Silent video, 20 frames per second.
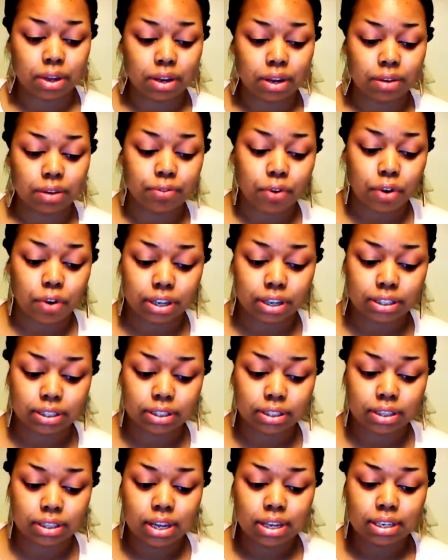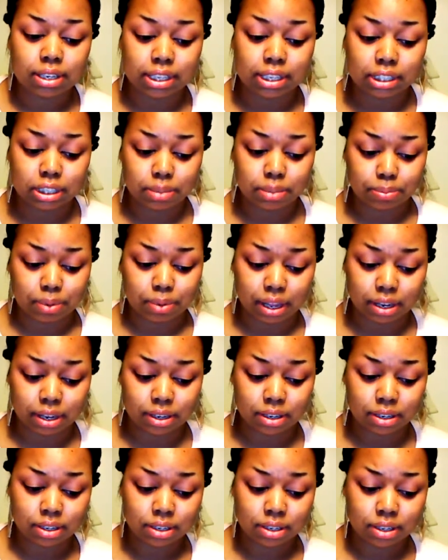enforce discipline,
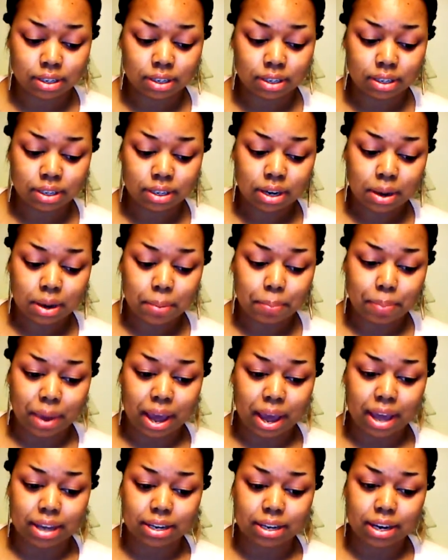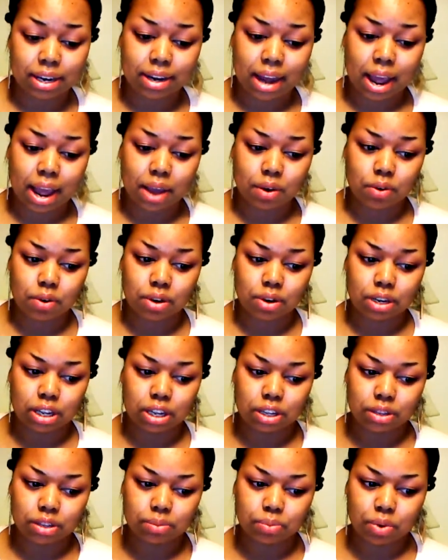but they're not going
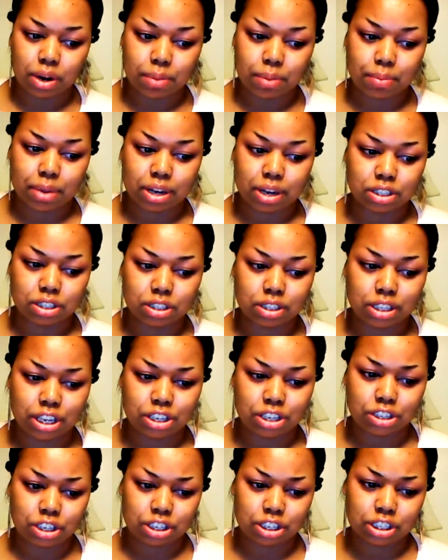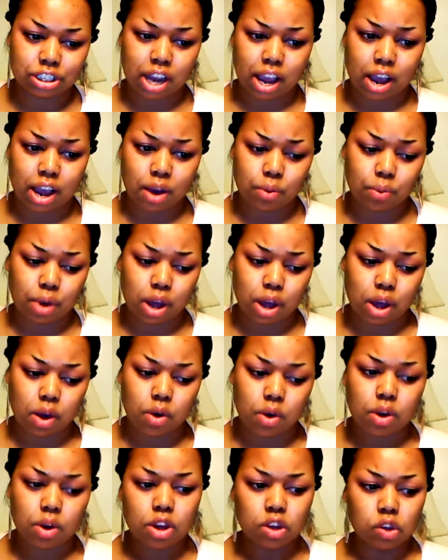to pretty much teach your child,
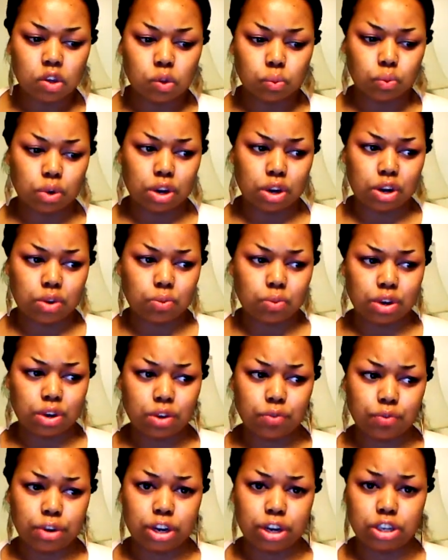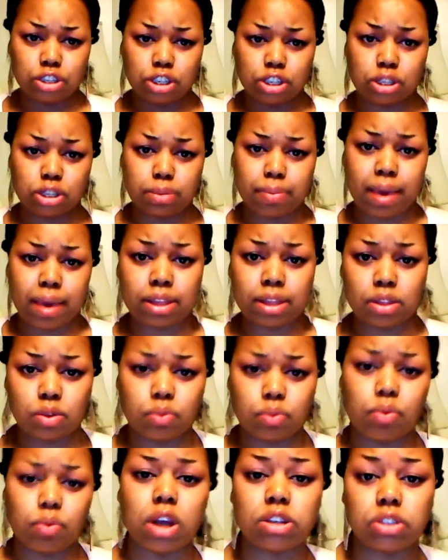well, when you finish using the
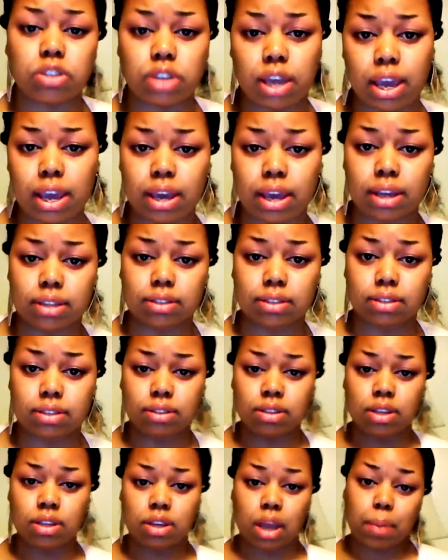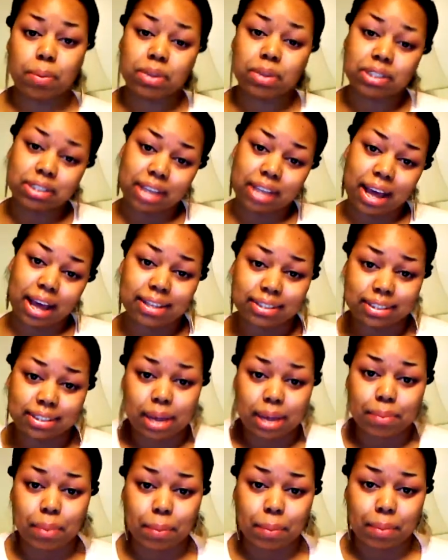bathroom, wash your hands. They put signs
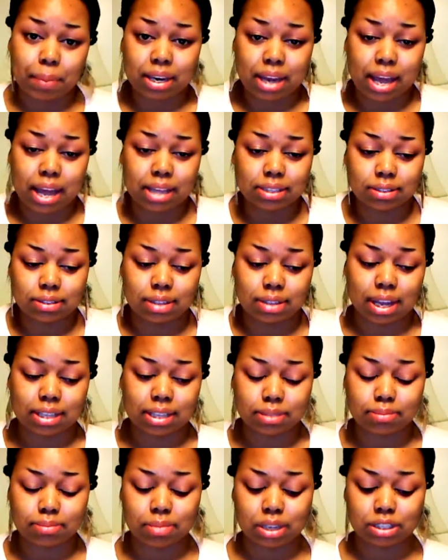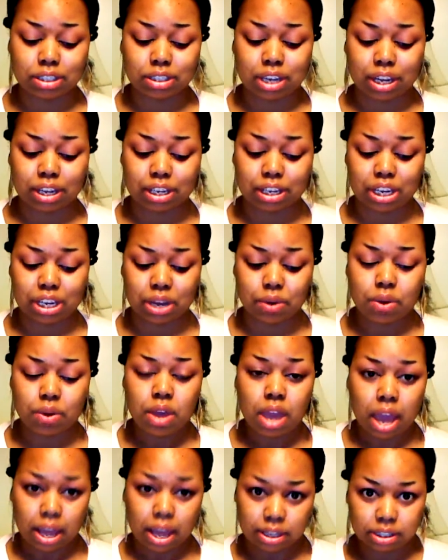up. That's much they could do.
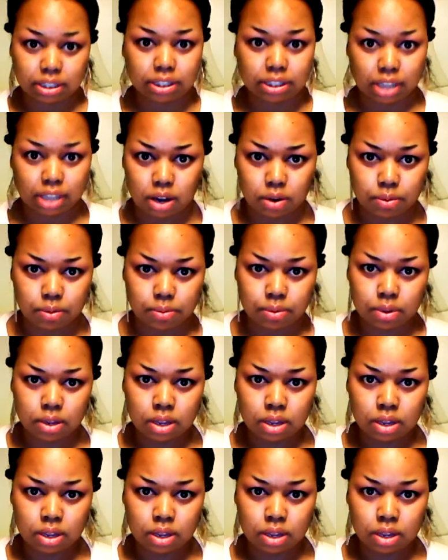And soap,